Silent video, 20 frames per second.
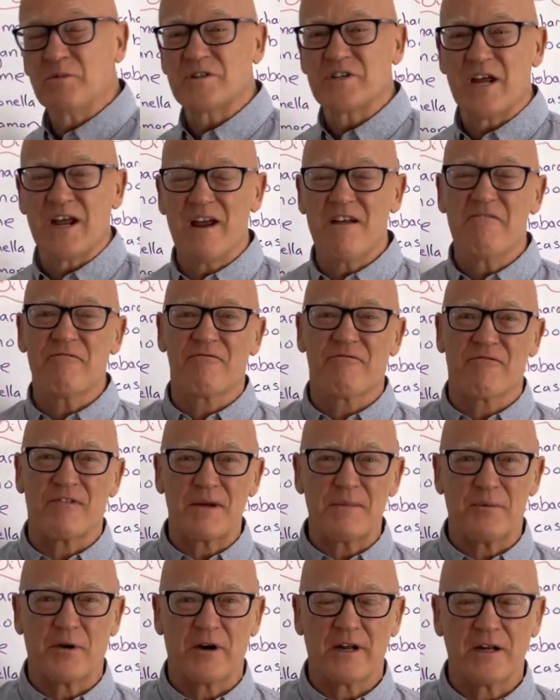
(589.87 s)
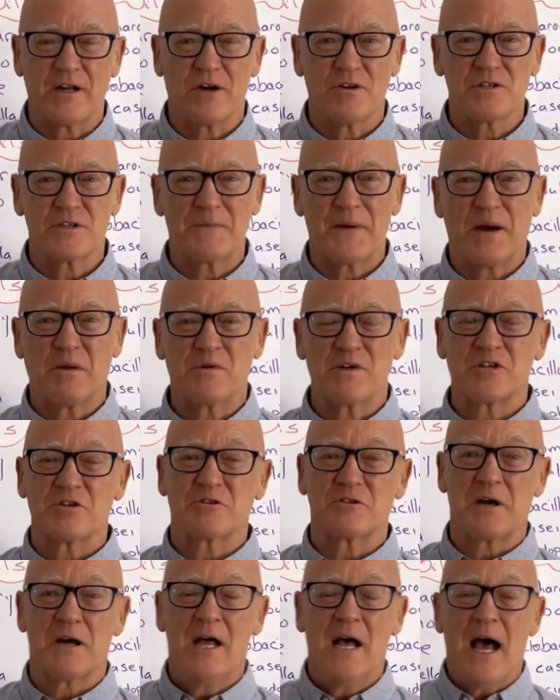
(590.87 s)
which everybody knows about, which
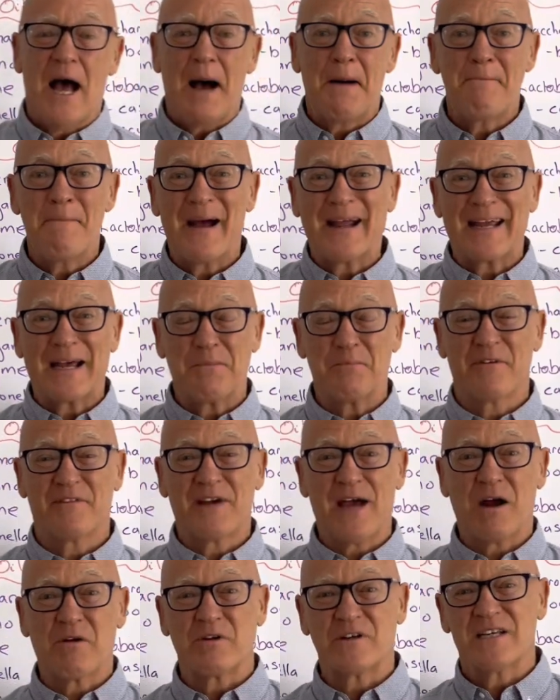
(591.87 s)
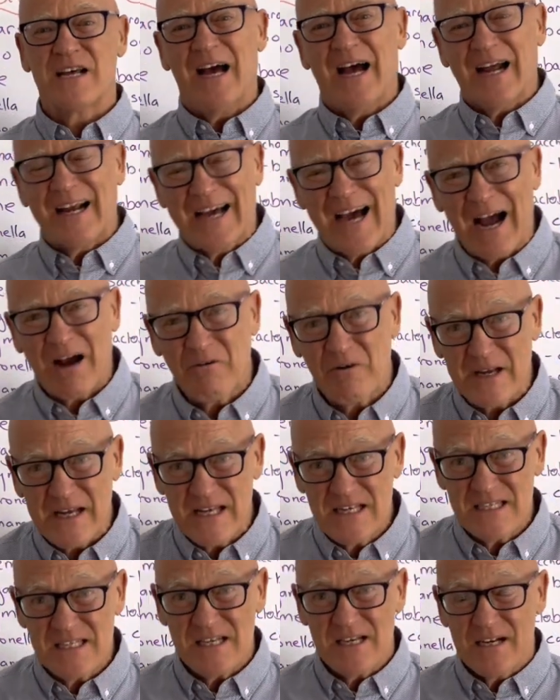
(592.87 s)
is a makeup of curries.
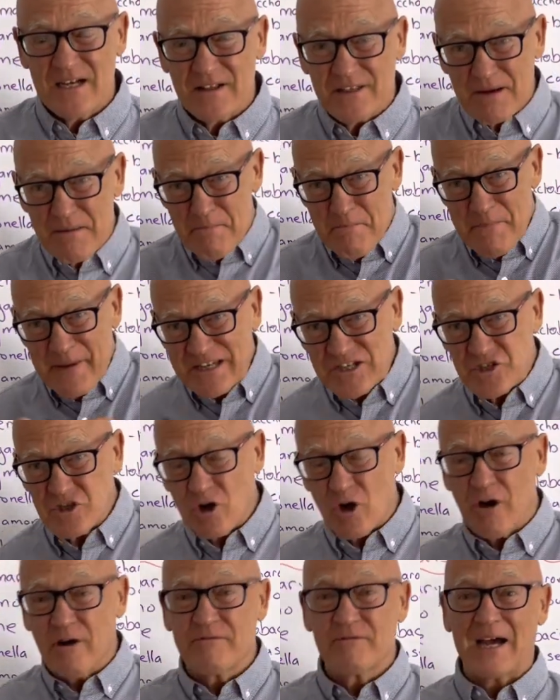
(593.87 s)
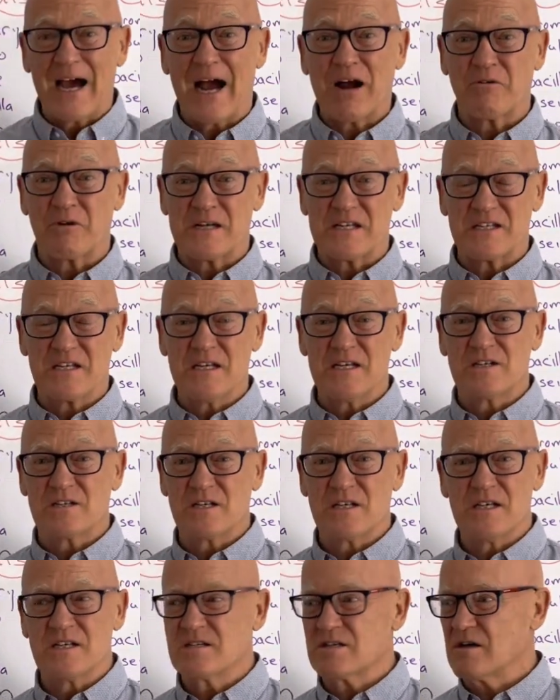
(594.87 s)
Curries that mixture of curries
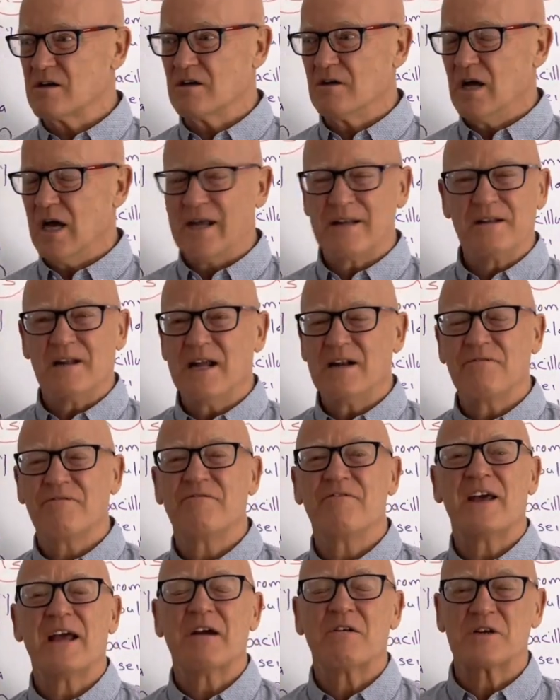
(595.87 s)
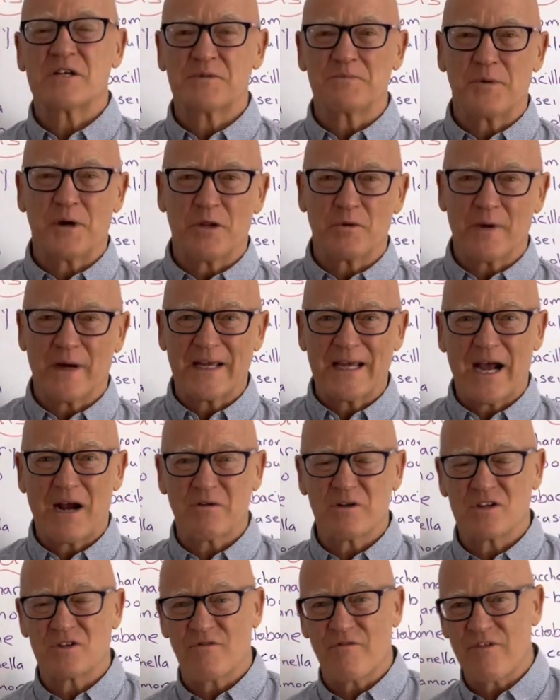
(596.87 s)
is, and it varies, by the way.
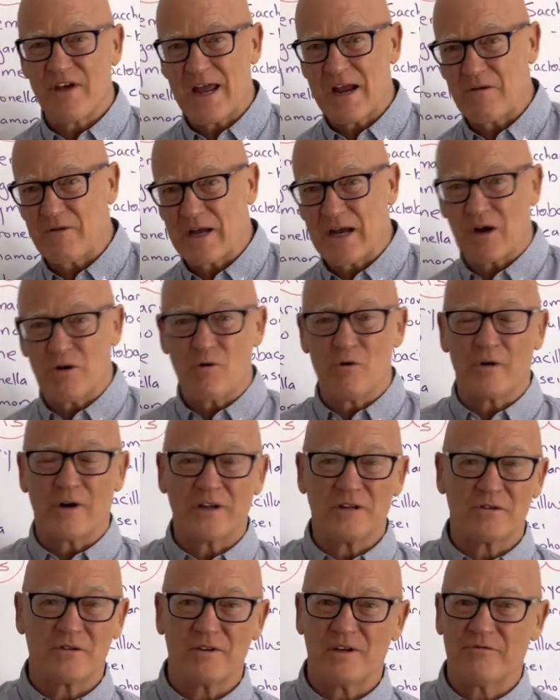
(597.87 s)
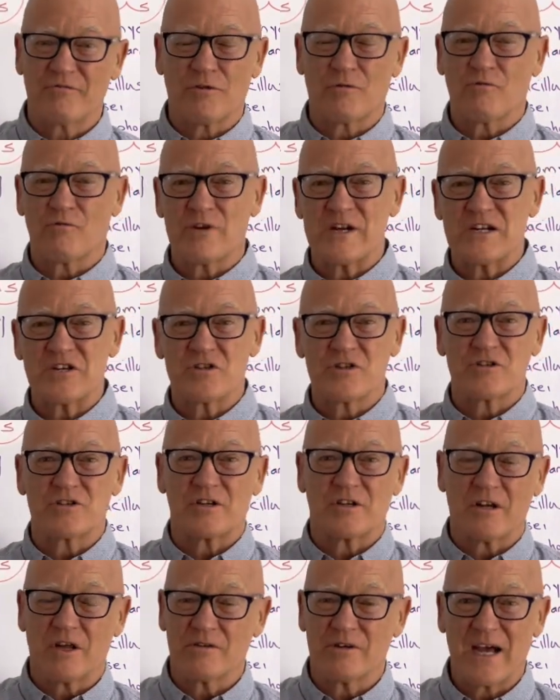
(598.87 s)
Curries vary according to different regions
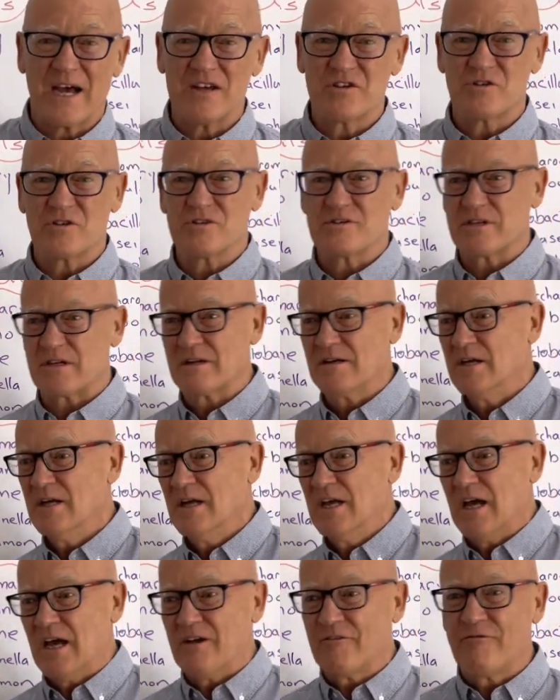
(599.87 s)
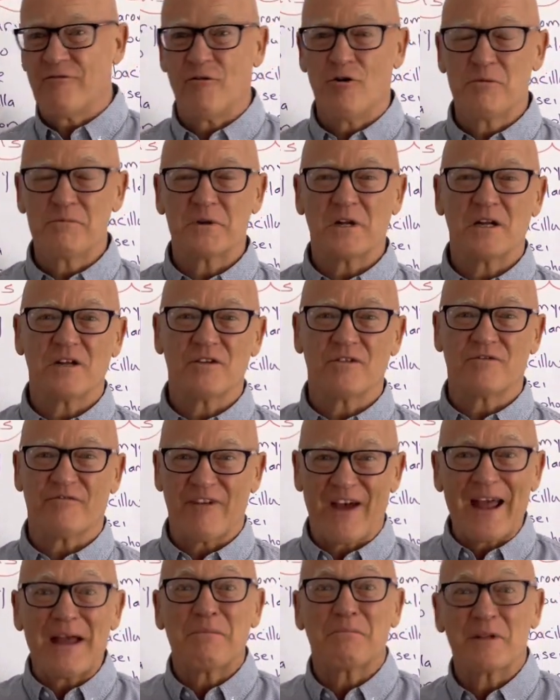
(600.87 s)
and locations and formulas,
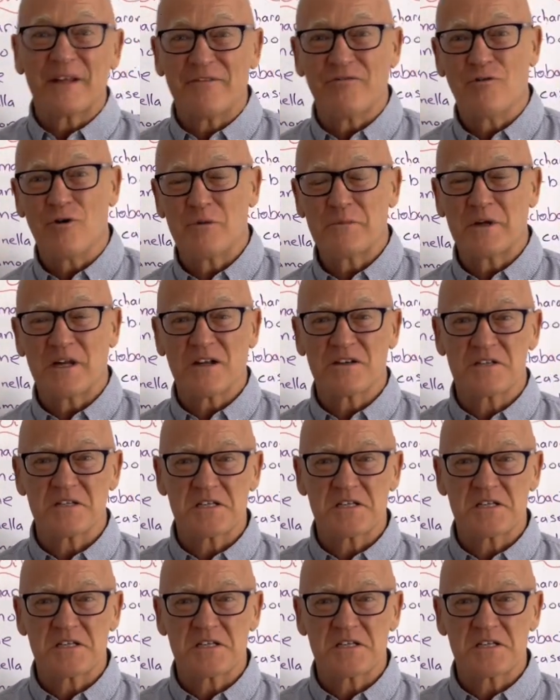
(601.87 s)
family formulas